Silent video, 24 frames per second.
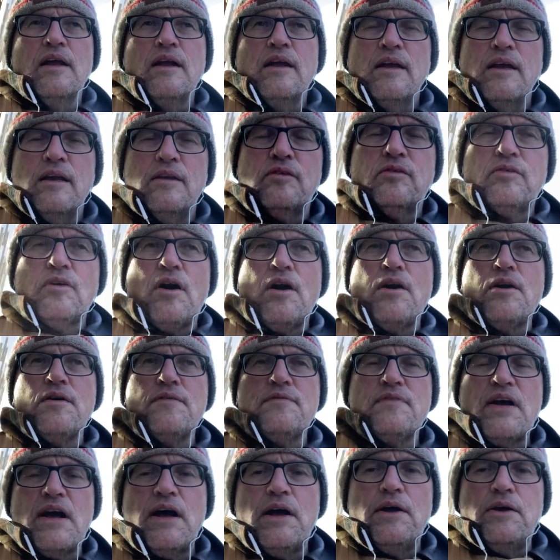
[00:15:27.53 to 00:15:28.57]
Its R
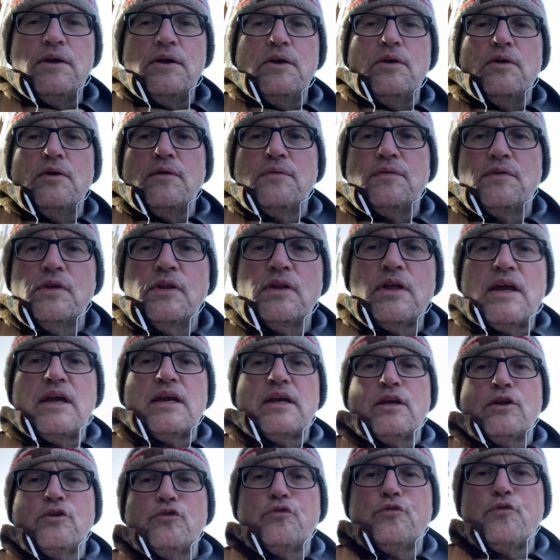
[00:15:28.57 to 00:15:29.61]
value, if you
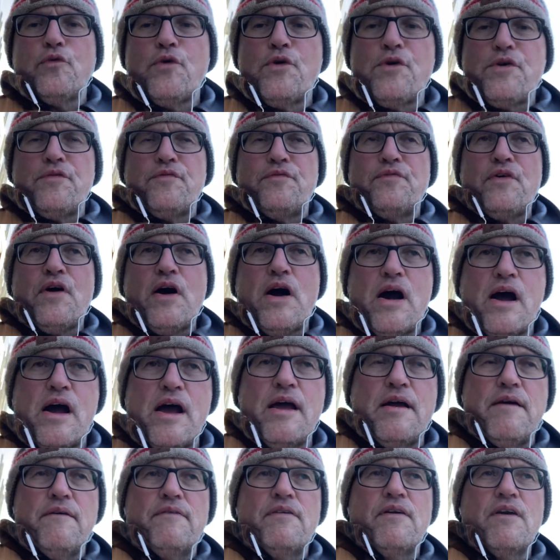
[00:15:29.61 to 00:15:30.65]
like, is 4 to
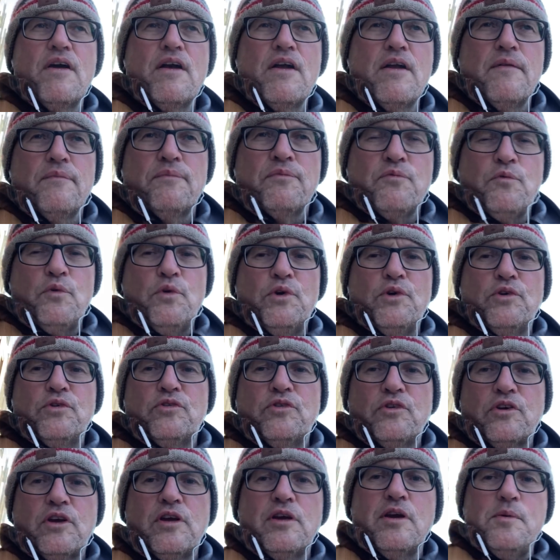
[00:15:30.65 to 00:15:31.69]
5, whereas
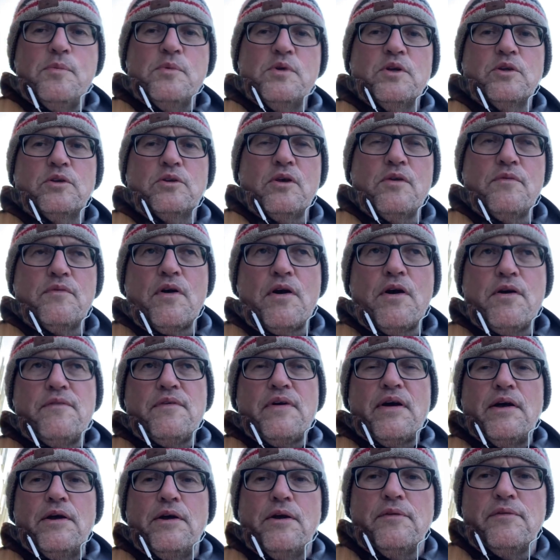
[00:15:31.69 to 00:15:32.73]
the cumulative R
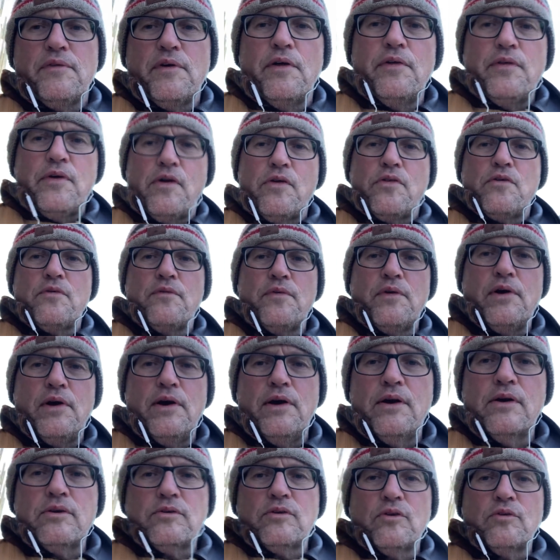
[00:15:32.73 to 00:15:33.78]
value of all the other
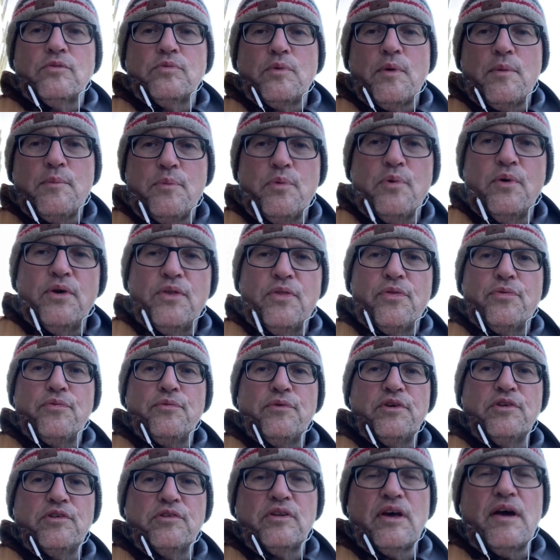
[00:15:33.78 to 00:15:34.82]
variants is
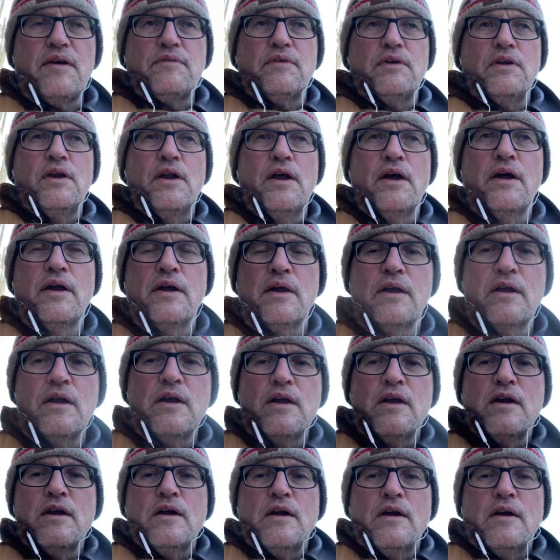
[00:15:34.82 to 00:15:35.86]
1.37.
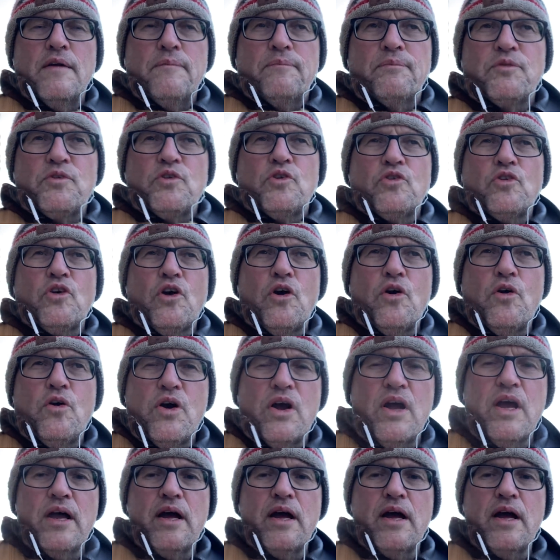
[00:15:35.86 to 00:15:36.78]
So